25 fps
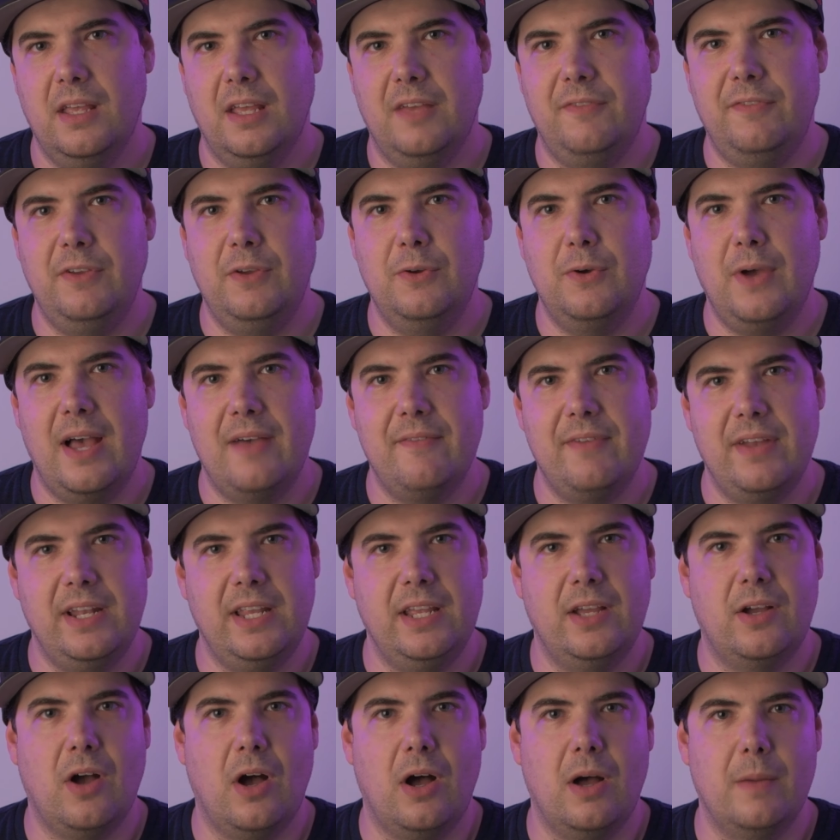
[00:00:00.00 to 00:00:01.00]
If you have
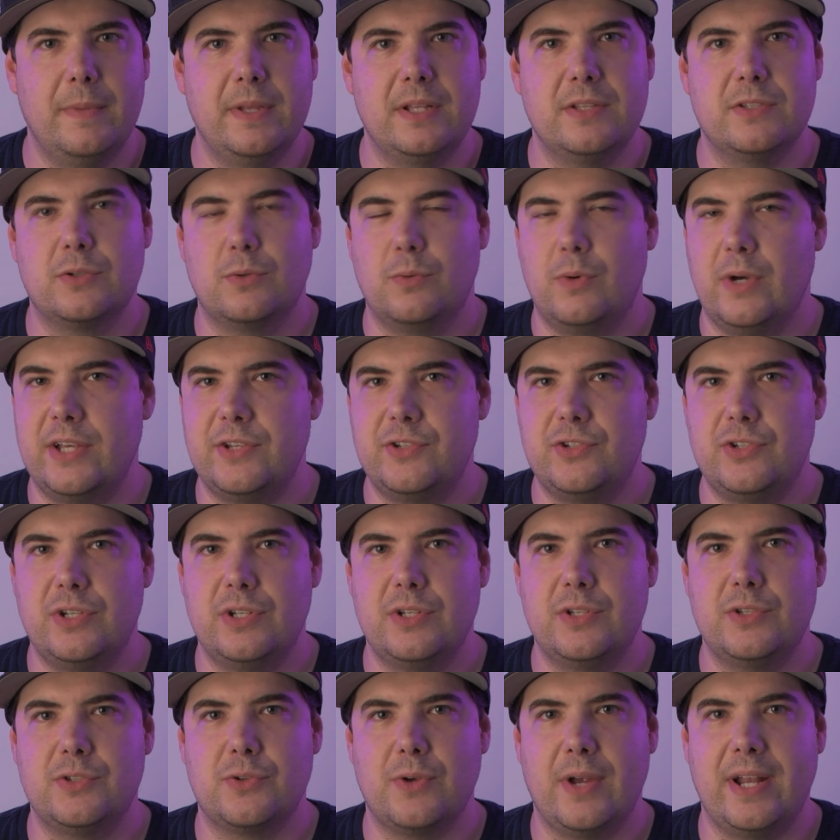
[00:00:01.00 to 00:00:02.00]
any comments,
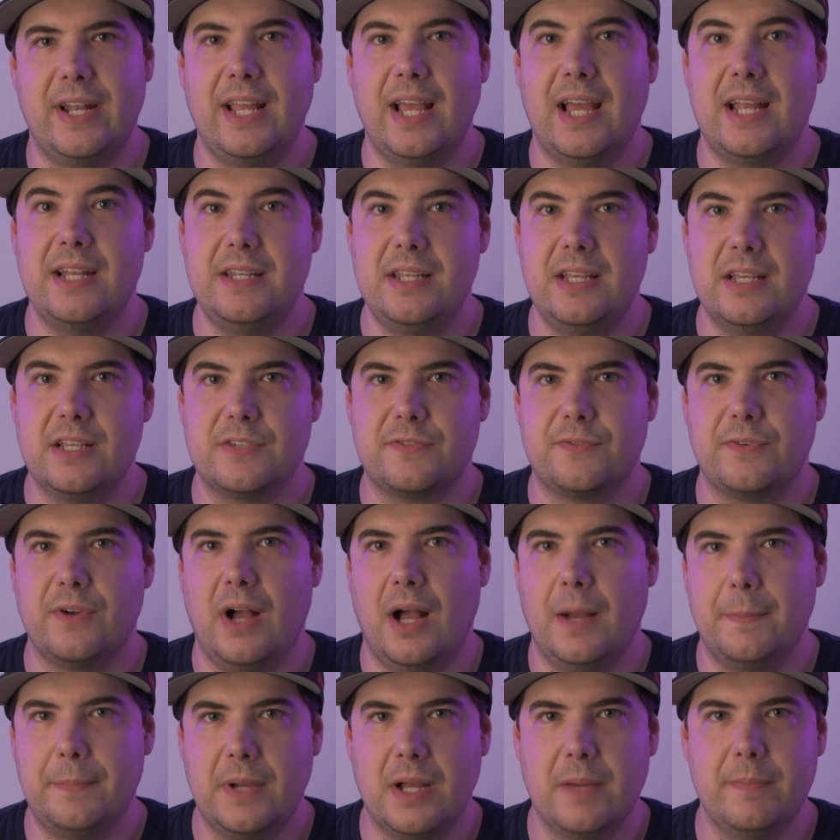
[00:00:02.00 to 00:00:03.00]
questions, or any ideas
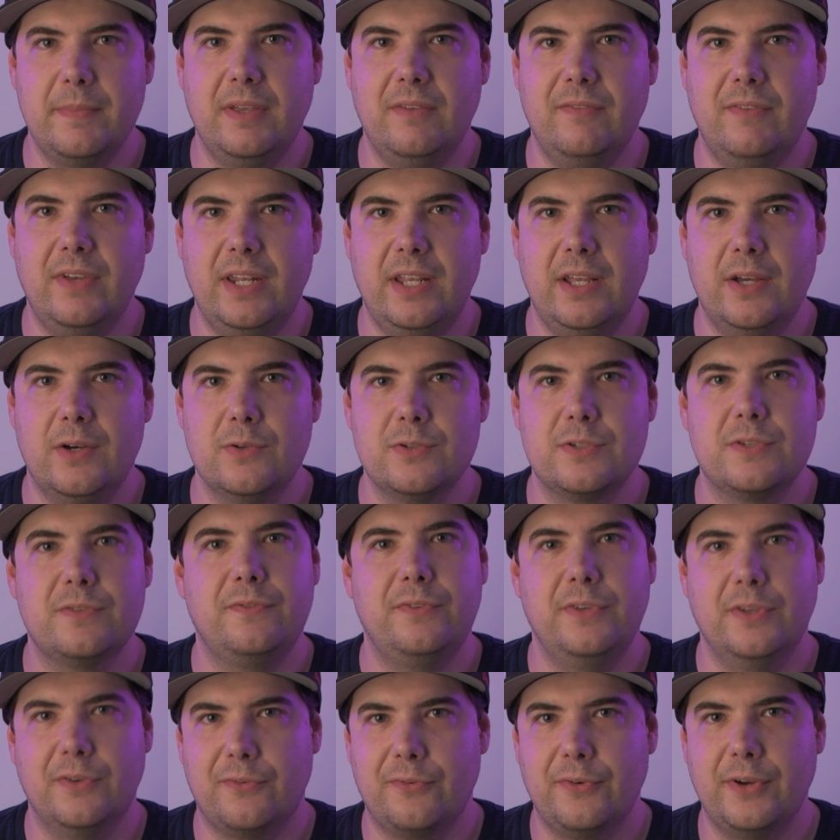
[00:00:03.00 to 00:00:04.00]
for upcoming
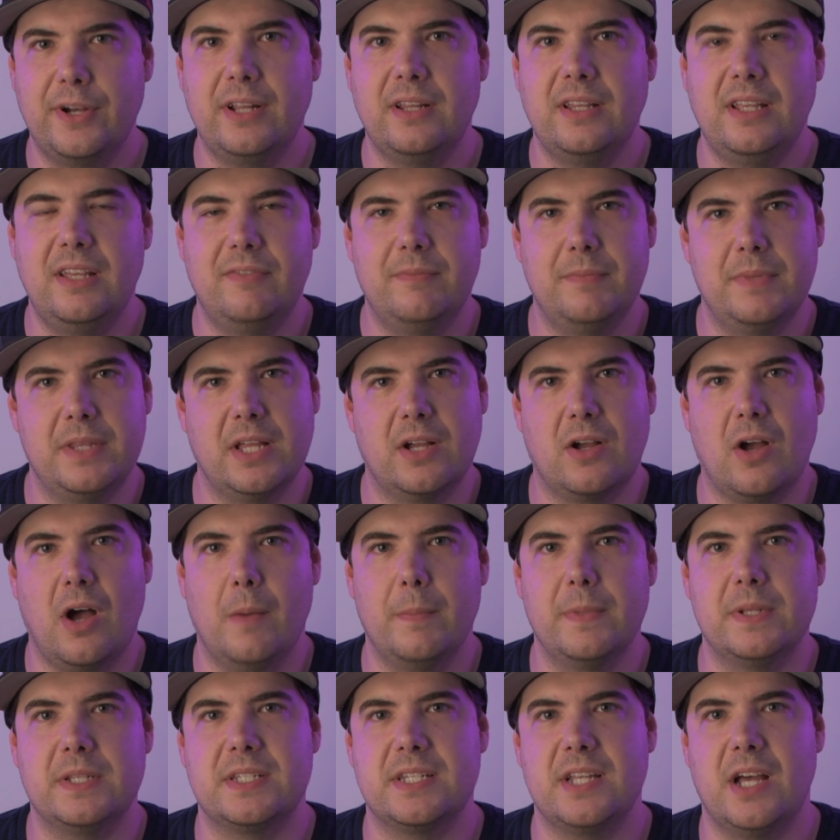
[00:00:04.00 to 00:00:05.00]
videos, feel free to leave them in the
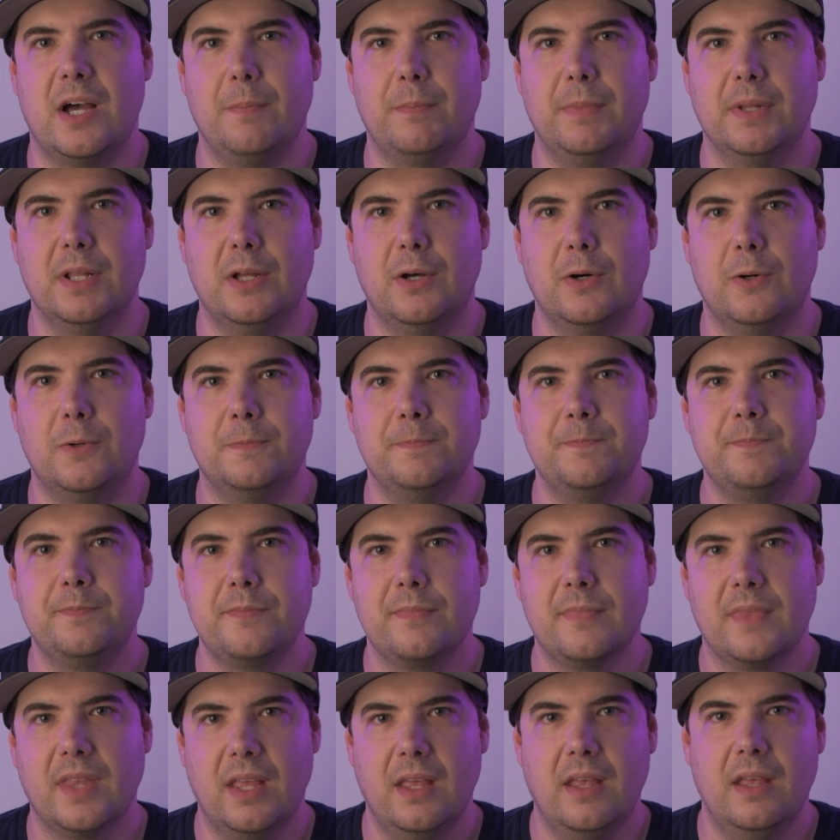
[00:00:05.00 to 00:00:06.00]
comments down below.
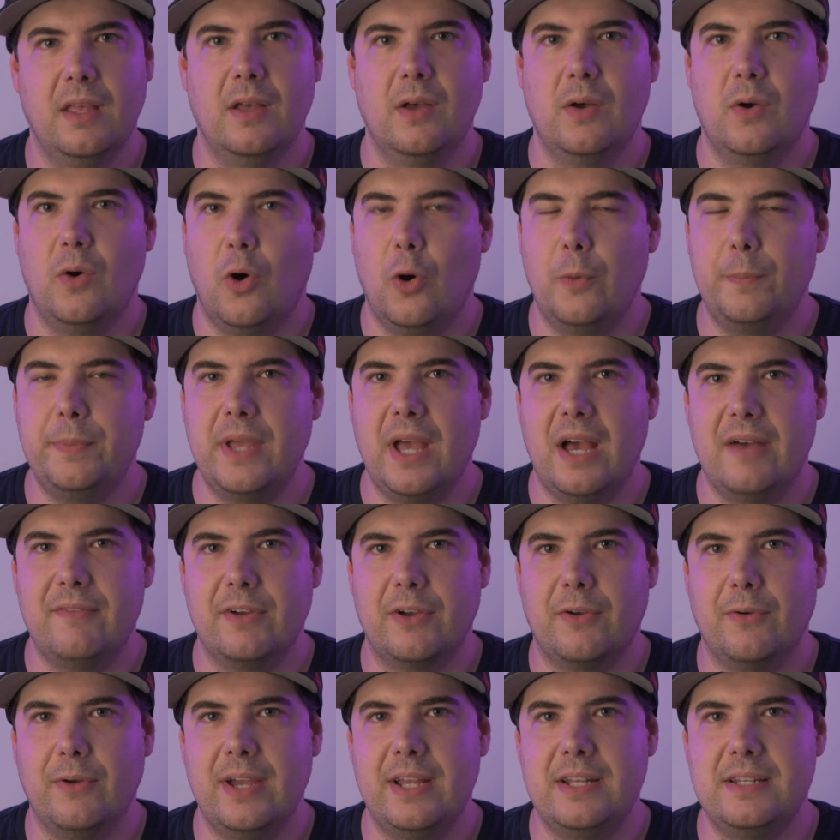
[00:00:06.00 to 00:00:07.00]
Hope you have
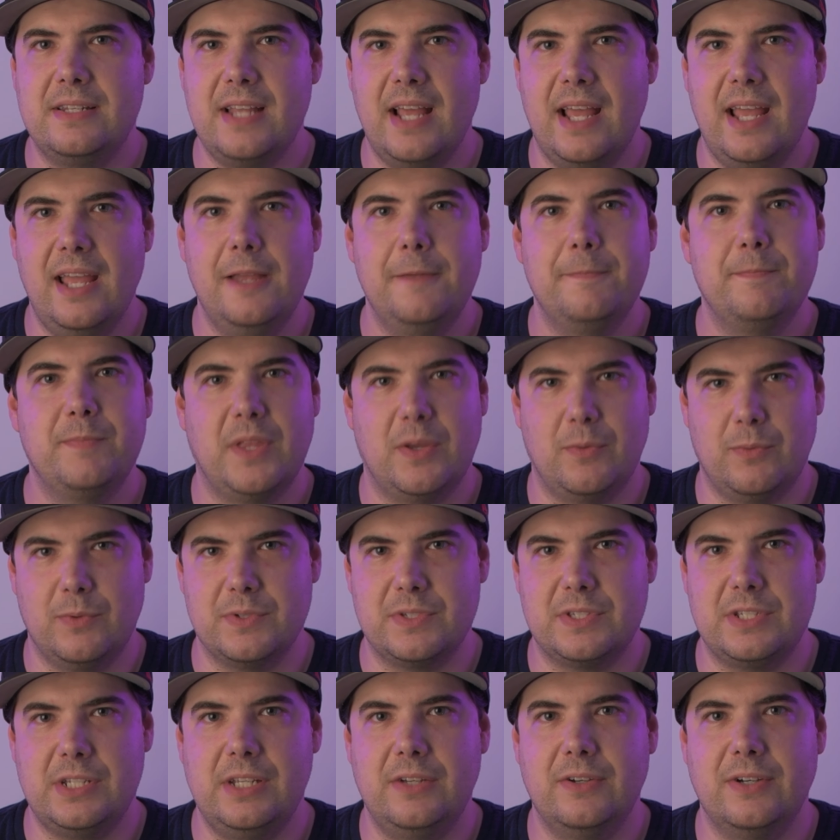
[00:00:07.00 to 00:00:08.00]
a great day, and
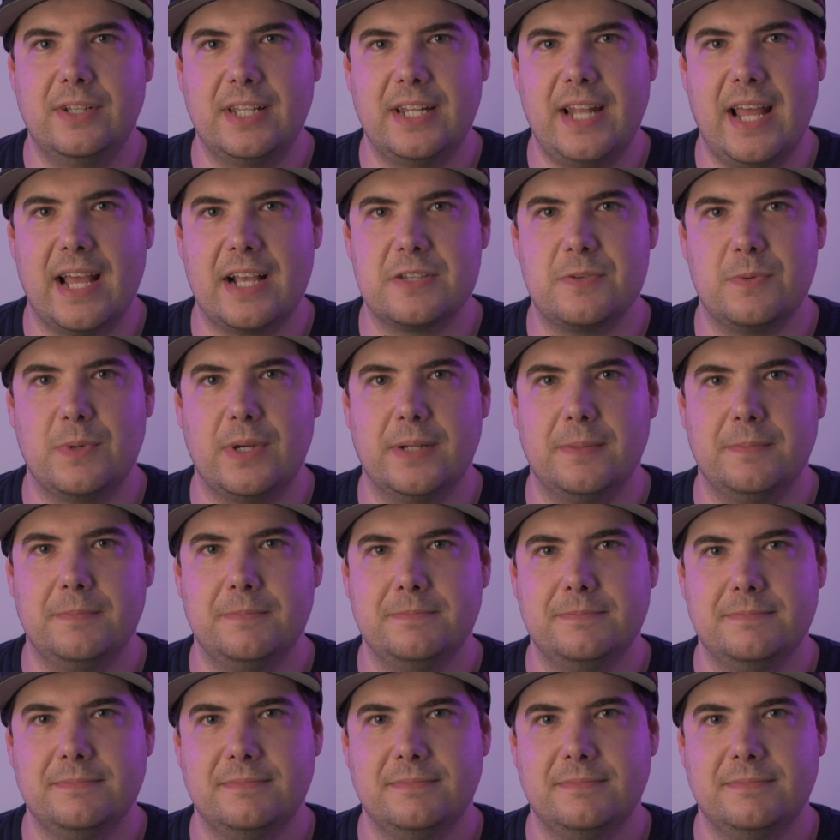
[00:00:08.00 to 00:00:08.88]
we'll see you in the next one.